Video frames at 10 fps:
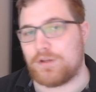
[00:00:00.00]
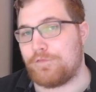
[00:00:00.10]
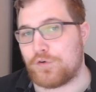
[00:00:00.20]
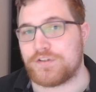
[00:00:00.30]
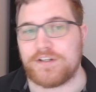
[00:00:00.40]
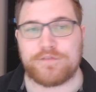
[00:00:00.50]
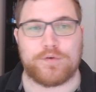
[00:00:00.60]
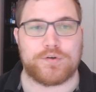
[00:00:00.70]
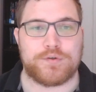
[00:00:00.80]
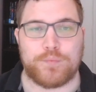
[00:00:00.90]
First things
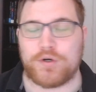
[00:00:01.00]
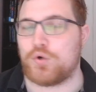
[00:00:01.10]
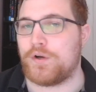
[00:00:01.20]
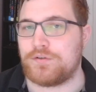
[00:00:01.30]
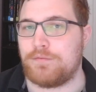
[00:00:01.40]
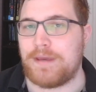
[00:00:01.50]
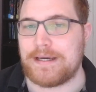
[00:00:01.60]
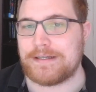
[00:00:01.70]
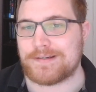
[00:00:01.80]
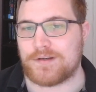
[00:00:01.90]
first, we are going to
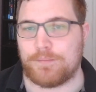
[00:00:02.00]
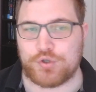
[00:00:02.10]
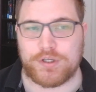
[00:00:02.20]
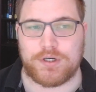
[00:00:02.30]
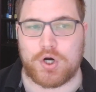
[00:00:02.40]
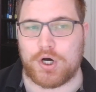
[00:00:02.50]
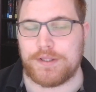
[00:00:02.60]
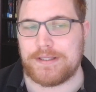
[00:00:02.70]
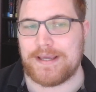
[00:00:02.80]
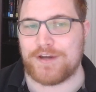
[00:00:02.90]
make an assumption
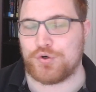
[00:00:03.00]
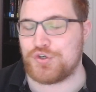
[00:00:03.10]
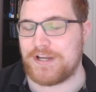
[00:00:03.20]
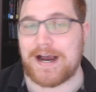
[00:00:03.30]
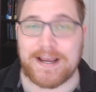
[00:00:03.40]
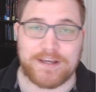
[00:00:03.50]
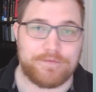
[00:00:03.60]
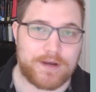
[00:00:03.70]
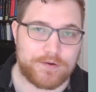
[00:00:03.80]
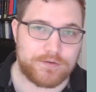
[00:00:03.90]
on the energy
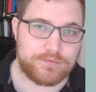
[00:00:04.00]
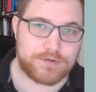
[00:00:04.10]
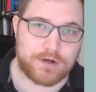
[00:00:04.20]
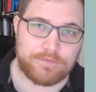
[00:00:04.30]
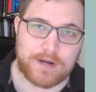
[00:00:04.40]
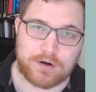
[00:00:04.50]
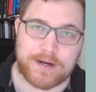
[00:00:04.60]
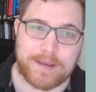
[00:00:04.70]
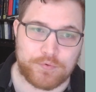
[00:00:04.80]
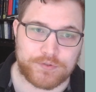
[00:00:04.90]
eigenvalues of our
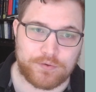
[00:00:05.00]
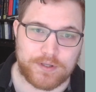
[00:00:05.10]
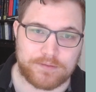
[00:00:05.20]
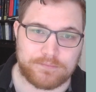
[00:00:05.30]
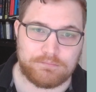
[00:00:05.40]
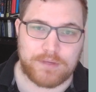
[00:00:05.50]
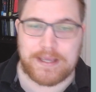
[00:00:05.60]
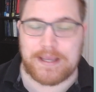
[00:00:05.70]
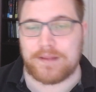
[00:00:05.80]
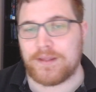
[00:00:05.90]
Hamiltonian.
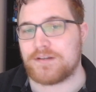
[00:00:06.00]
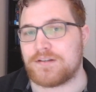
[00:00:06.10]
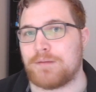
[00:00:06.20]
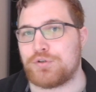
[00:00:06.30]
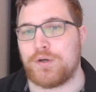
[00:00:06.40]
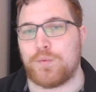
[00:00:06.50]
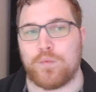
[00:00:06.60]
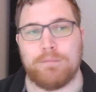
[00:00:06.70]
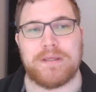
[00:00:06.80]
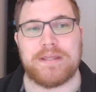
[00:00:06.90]
That assumption
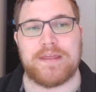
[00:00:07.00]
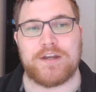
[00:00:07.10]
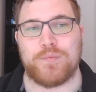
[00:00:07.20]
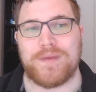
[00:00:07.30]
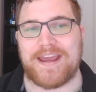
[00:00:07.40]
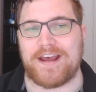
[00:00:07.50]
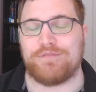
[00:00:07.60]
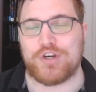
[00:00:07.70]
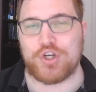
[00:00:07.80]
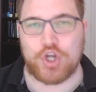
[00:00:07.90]
will be that we
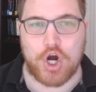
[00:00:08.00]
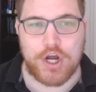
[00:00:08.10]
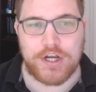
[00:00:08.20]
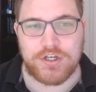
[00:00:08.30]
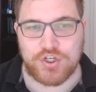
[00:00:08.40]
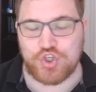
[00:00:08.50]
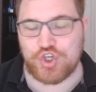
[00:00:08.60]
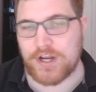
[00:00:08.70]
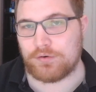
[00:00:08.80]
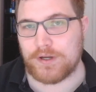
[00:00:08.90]
have
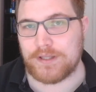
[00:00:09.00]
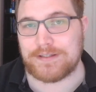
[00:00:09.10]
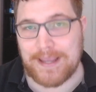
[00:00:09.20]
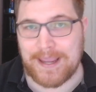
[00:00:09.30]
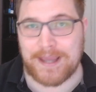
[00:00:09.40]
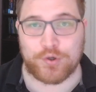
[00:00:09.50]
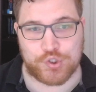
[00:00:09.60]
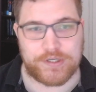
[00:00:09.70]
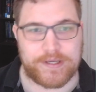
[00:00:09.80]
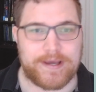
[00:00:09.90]
non-degenerate
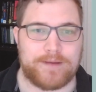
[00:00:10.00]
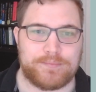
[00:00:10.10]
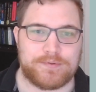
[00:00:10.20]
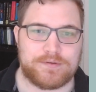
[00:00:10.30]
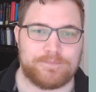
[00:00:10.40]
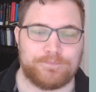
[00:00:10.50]
energy gaps.